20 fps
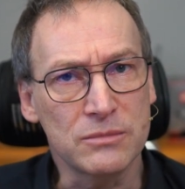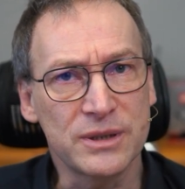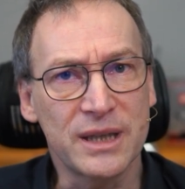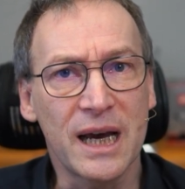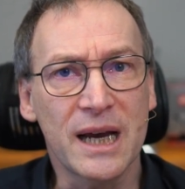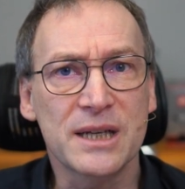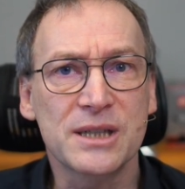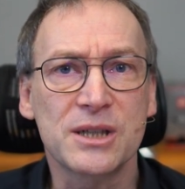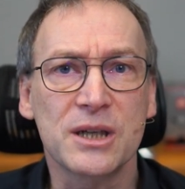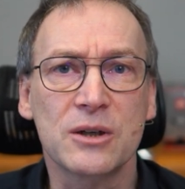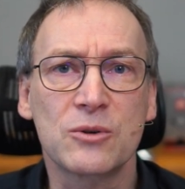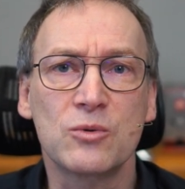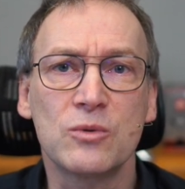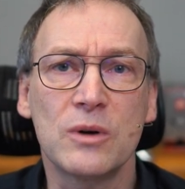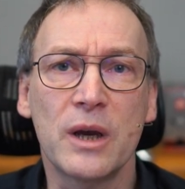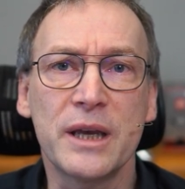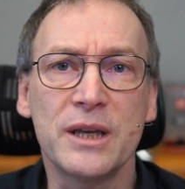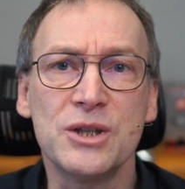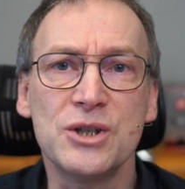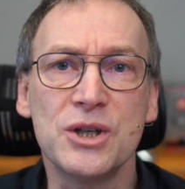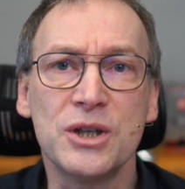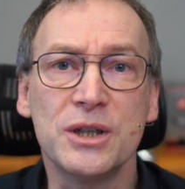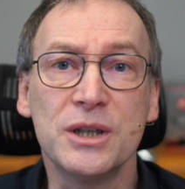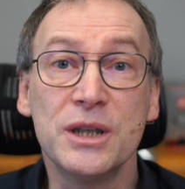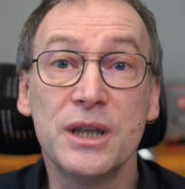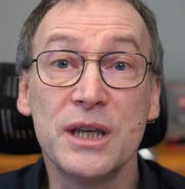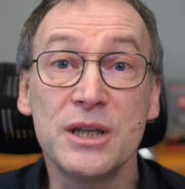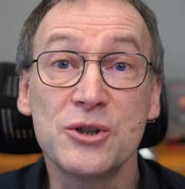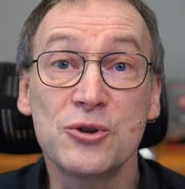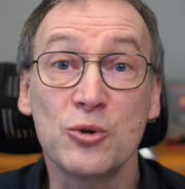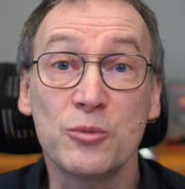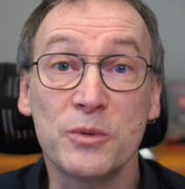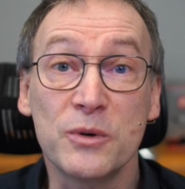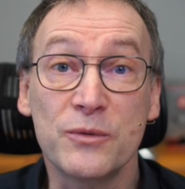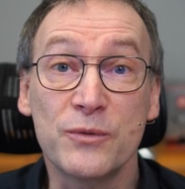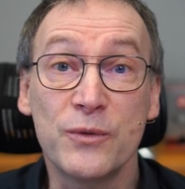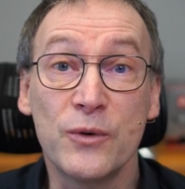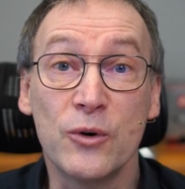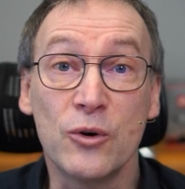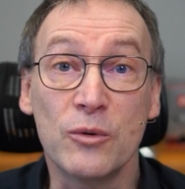DAX engine needs to
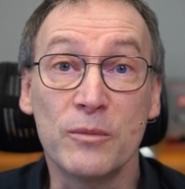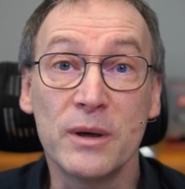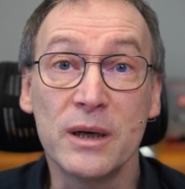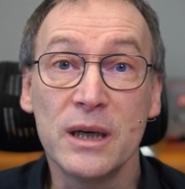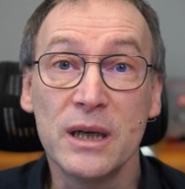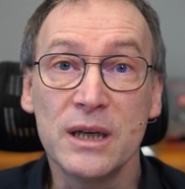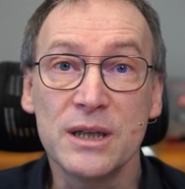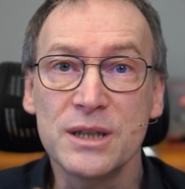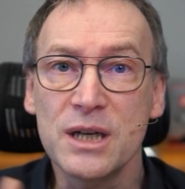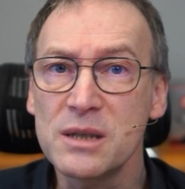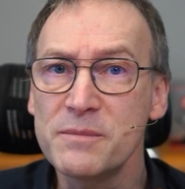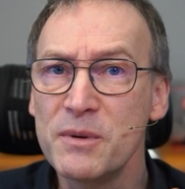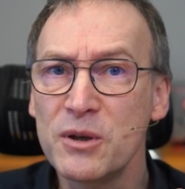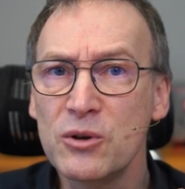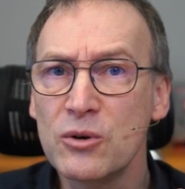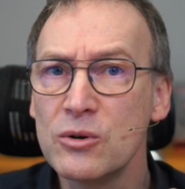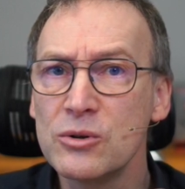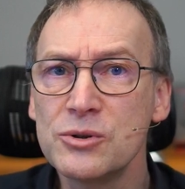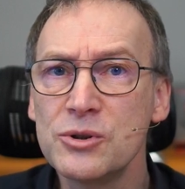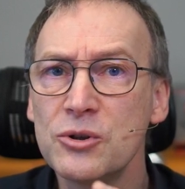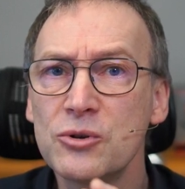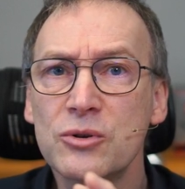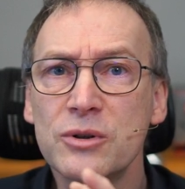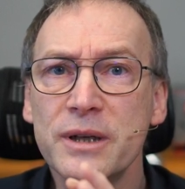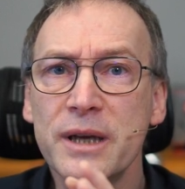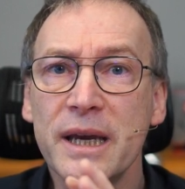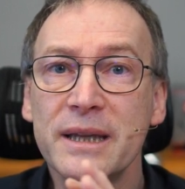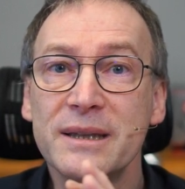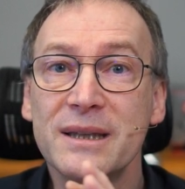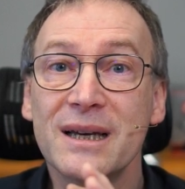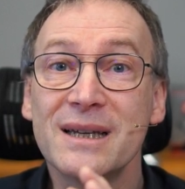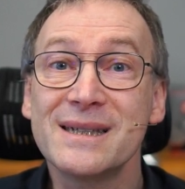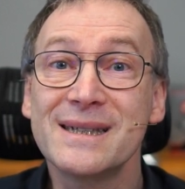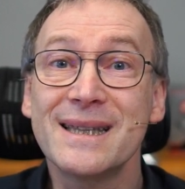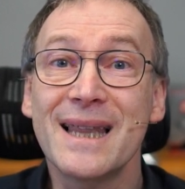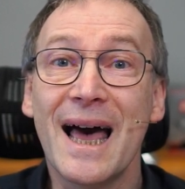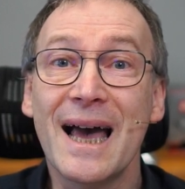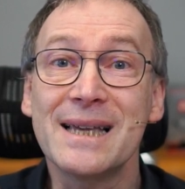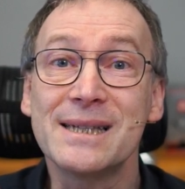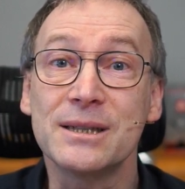perform just because you create a
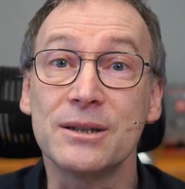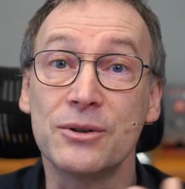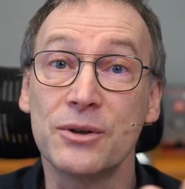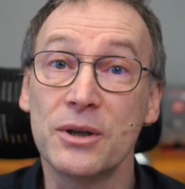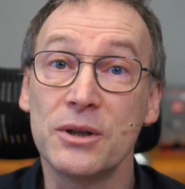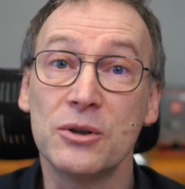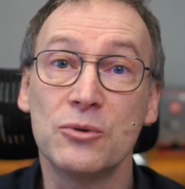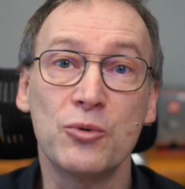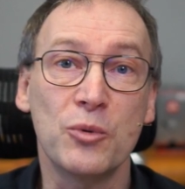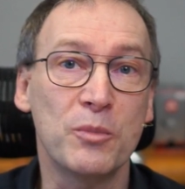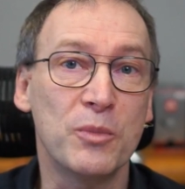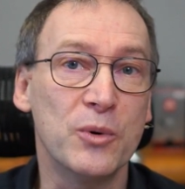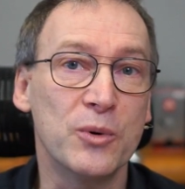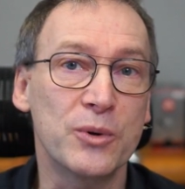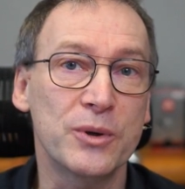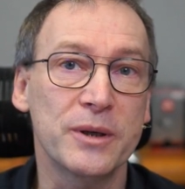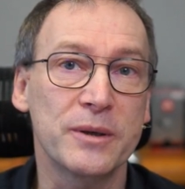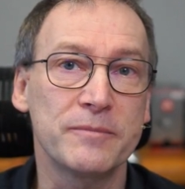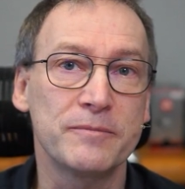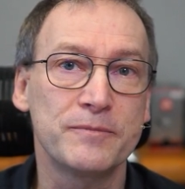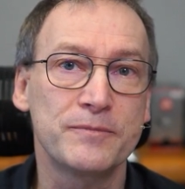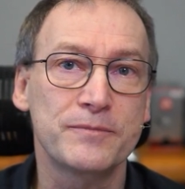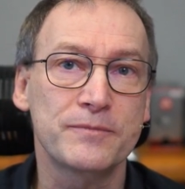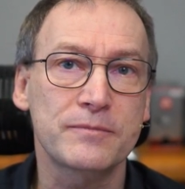slicer in a report.